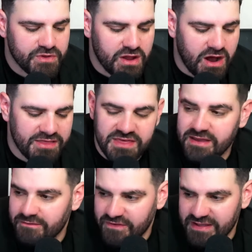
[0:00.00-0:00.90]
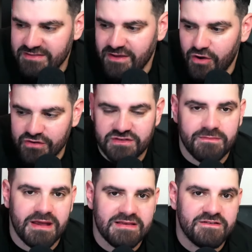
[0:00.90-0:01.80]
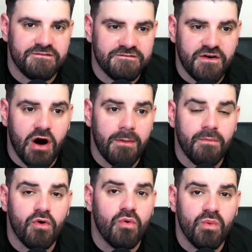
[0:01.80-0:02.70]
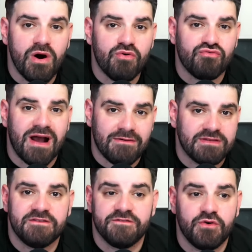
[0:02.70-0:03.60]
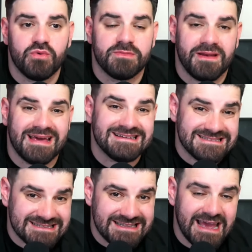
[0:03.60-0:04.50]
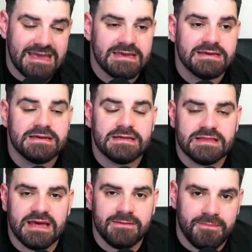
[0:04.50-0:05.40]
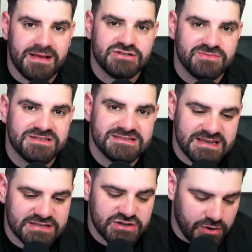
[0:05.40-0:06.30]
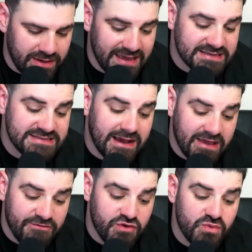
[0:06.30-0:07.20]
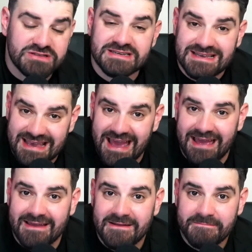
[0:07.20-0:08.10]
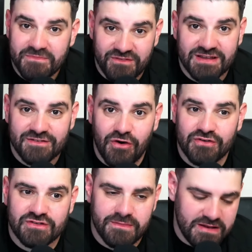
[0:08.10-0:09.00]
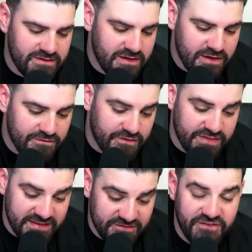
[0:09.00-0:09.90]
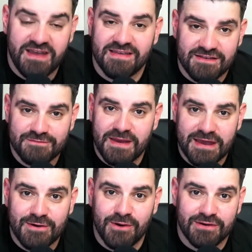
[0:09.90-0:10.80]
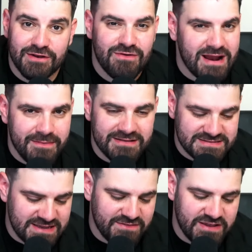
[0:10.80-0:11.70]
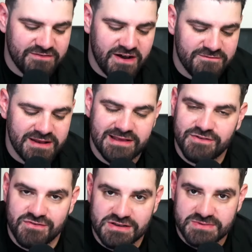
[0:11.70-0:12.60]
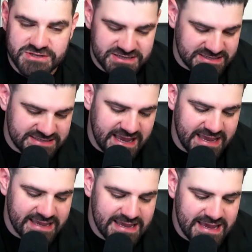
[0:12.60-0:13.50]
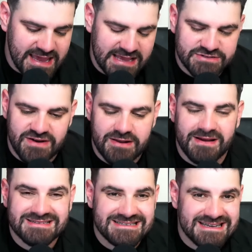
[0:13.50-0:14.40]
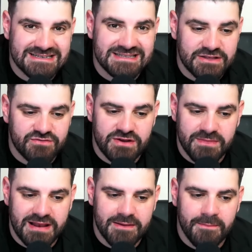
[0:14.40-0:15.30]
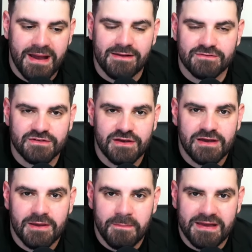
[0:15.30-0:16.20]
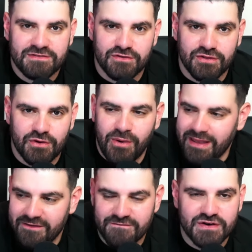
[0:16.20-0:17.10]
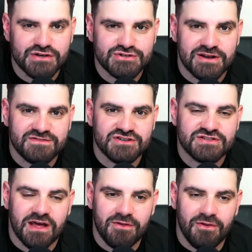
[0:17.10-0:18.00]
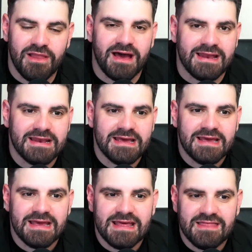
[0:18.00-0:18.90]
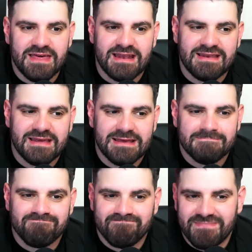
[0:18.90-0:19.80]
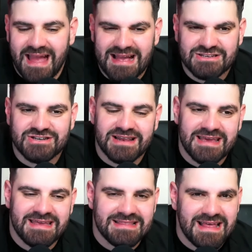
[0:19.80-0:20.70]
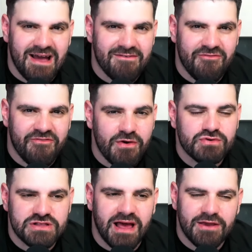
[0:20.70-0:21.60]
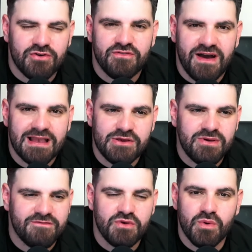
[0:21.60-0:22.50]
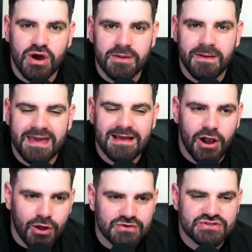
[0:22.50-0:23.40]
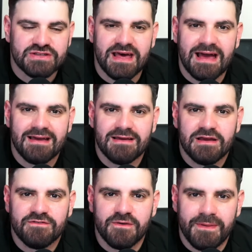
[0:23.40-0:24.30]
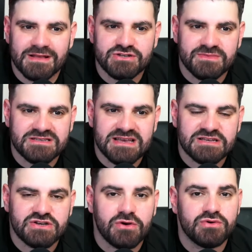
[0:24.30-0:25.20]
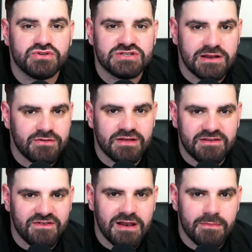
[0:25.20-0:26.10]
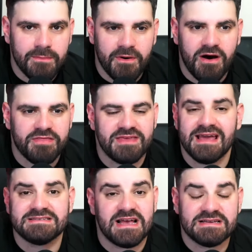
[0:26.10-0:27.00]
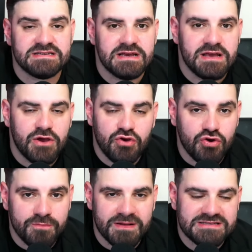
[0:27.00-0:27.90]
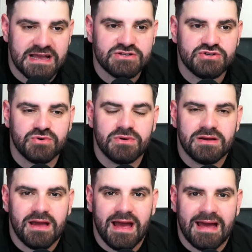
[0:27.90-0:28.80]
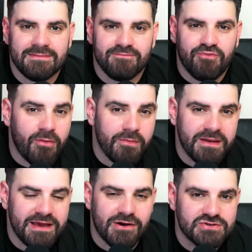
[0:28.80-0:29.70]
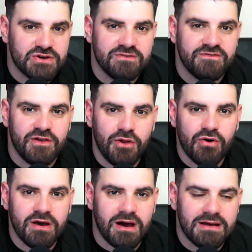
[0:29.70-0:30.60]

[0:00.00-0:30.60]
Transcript: I think Victor Osimhen is a far more well-rounded forward player today than Benjamin Sesko is. Now, if you were to get Victor Osimhen for this figure that's being quoted, around about 75 million euros, which, as I say, is around about 63 million pounds based on the quick conversion I've just done online, then actually that feels like good value. If you were going to pay close to that for Benjamin Sesko, who's still on the development path, yes, has good potential and probably goes on for longer,